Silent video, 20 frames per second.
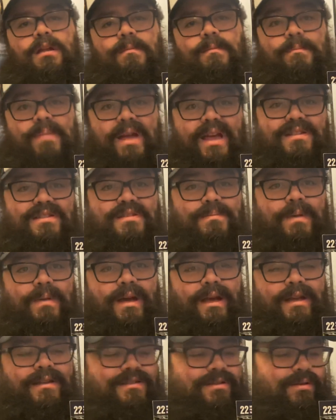Best
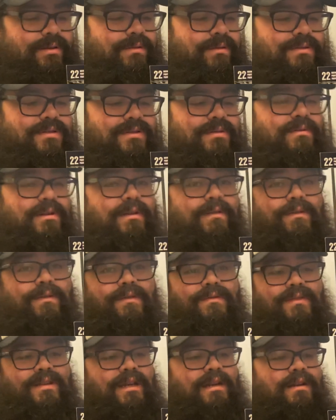Buy, so he was only
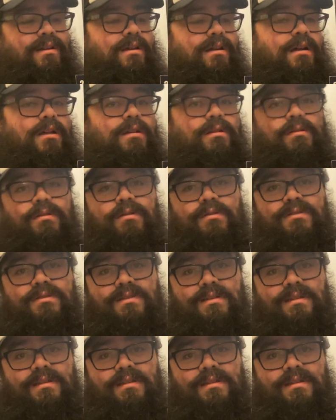$15,